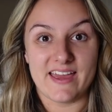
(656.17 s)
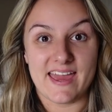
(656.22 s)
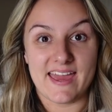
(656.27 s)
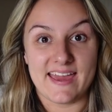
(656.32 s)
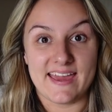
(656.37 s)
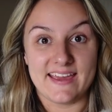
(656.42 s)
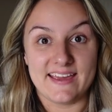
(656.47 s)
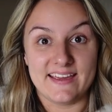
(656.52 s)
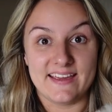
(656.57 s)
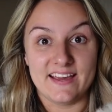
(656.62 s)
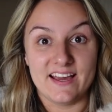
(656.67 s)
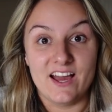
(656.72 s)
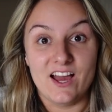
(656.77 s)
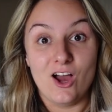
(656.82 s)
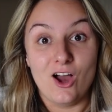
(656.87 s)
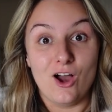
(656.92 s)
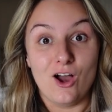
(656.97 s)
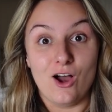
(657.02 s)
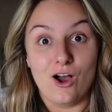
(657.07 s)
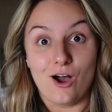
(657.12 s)
a
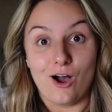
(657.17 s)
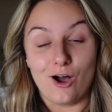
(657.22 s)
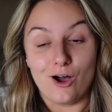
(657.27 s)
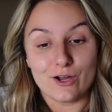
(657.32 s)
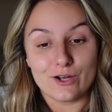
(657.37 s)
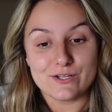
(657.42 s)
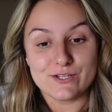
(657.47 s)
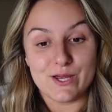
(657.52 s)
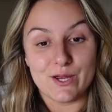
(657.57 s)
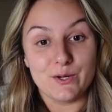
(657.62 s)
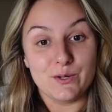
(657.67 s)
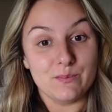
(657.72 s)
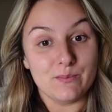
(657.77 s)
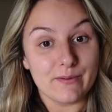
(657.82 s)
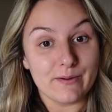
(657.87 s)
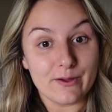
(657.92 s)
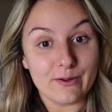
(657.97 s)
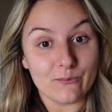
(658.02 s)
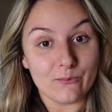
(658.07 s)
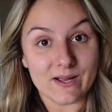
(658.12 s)

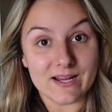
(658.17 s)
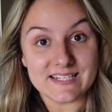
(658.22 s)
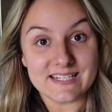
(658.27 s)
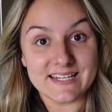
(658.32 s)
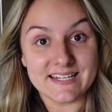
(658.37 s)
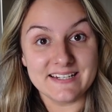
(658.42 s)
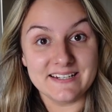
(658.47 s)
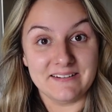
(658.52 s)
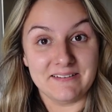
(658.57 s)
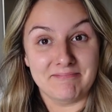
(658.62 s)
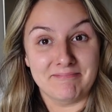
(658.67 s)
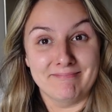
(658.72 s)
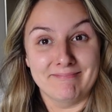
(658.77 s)
October wedding.